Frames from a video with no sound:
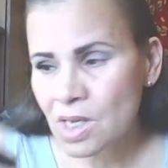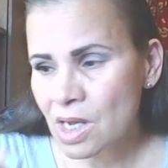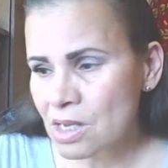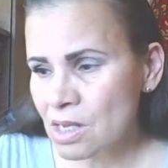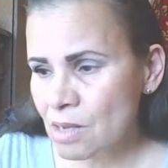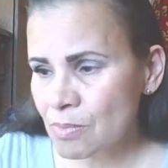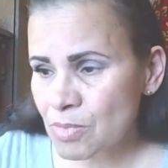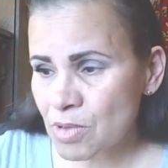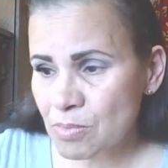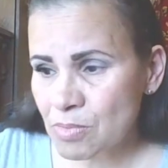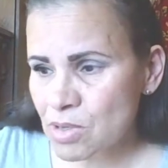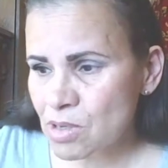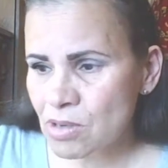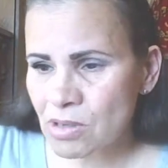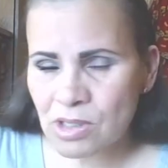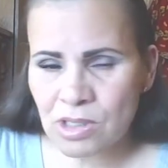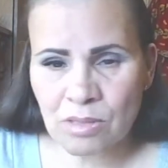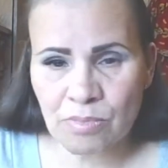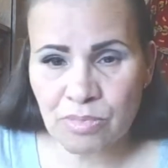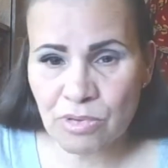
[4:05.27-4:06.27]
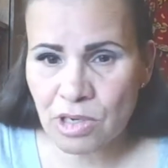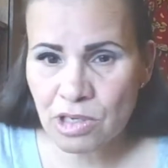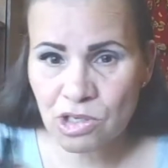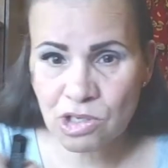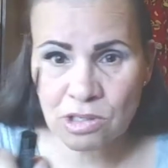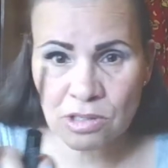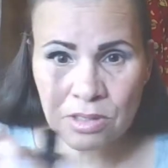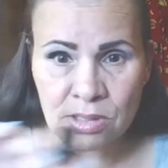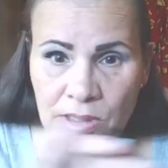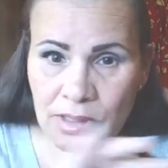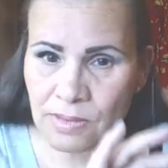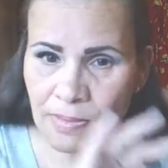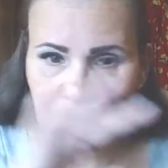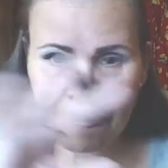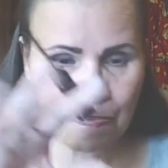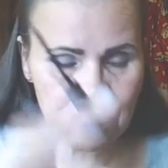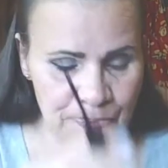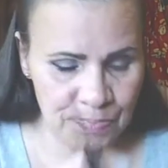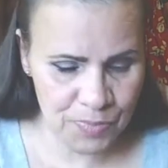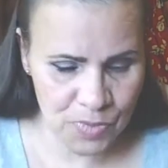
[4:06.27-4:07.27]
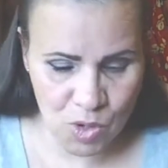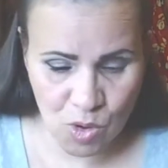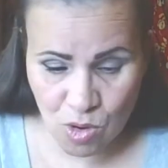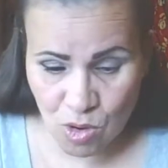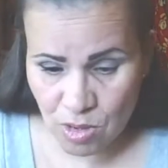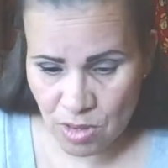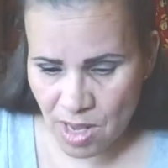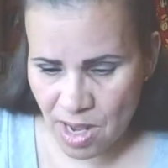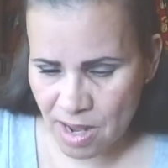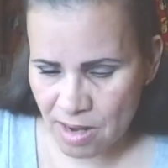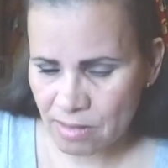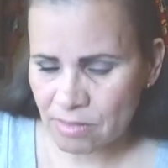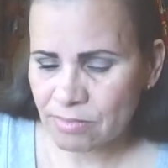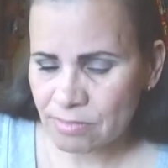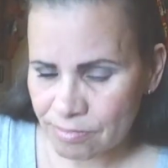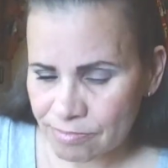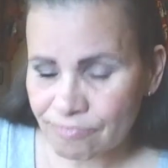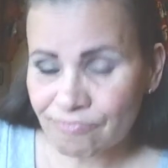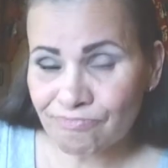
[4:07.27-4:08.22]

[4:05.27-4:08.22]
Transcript: I kept it because the brush is all that.